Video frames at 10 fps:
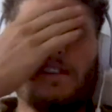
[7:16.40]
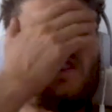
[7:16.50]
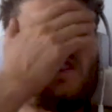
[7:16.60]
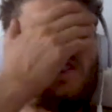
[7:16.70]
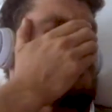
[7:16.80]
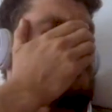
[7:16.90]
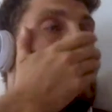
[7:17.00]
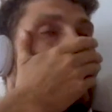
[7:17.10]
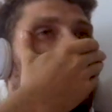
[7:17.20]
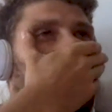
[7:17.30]
till
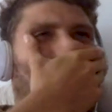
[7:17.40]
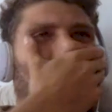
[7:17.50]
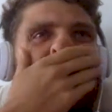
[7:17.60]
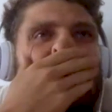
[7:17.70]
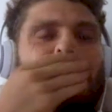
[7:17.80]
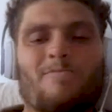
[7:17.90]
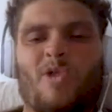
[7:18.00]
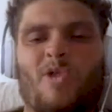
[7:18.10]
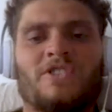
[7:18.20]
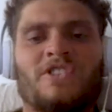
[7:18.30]
I got to like
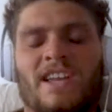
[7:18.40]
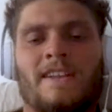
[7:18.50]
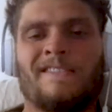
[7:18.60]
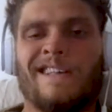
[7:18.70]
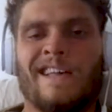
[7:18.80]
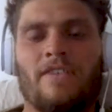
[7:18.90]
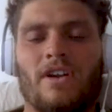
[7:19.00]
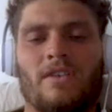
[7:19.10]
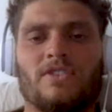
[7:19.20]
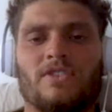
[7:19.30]
Morzine and like
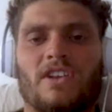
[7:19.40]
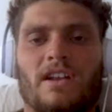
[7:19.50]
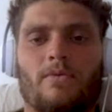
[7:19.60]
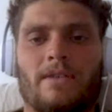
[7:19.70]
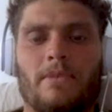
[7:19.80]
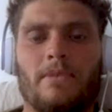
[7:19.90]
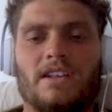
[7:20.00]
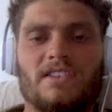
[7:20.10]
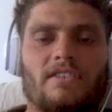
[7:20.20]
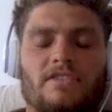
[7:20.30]
everyone was kind of wearing
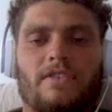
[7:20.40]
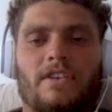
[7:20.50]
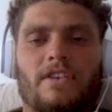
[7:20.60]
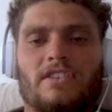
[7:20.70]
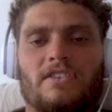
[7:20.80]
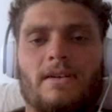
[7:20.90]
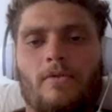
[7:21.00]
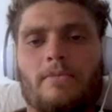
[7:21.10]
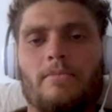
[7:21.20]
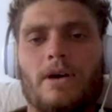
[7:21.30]
masks. That was the first time I
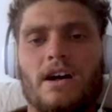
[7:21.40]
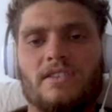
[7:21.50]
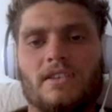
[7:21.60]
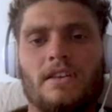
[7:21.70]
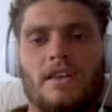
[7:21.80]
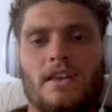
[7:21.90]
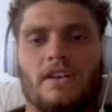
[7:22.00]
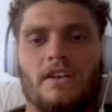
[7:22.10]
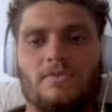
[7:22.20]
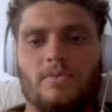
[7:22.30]
wore a mask
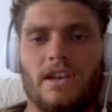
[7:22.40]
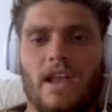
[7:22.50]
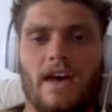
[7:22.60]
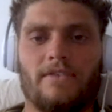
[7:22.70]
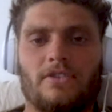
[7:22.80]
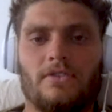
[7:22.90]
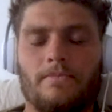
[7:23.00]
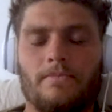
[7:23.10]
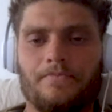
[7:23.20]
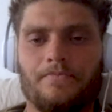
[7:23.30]
because we didn't have to
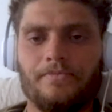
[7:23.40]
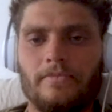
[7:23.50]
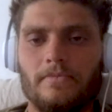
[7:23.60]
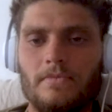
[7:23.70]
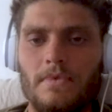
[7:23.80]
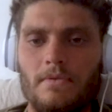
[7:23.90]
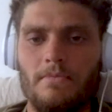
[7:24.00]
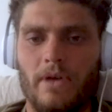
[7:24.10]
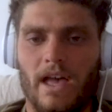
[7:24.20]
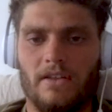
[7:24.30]

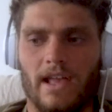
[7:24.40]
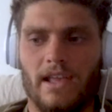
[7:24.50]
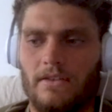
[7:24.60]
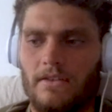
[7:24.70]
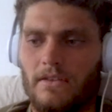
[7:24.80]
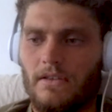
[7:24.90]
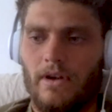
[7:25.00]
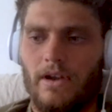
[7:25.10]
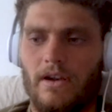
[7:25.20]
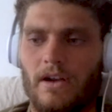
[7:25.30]
back like
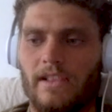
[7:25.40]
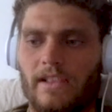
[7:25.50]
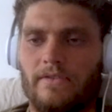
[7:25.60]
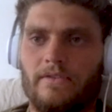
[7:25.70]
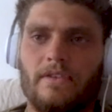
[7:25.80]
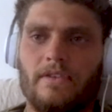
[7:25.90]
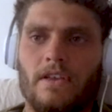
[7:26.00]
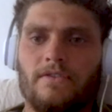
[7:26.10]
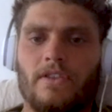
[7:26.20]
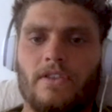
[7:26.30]
where I live.
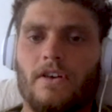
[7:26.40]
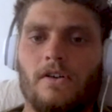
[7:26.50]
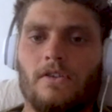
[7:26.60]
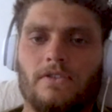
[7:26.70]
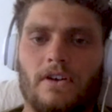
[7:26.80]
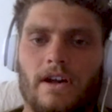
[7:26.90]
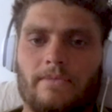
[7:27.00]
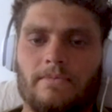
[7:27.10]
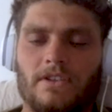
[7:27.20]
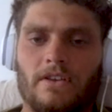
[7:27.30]
So the whole
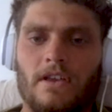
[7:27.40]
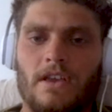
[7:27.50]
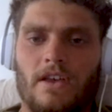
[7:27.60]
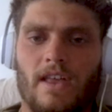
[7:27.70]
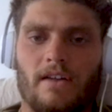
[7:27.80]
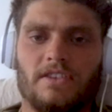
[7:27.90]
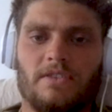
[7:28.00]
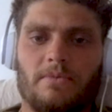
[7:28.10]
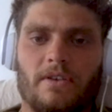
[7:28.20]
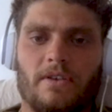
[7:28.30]
time. So that
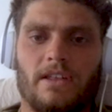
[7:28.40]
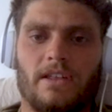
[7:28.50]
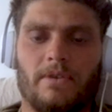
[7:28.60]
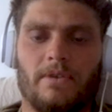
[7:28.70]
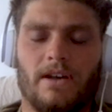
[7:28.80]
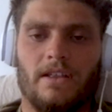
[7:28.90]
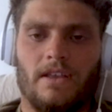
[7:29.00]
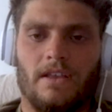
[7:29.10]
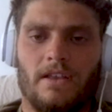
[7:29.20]
was a bit weird, but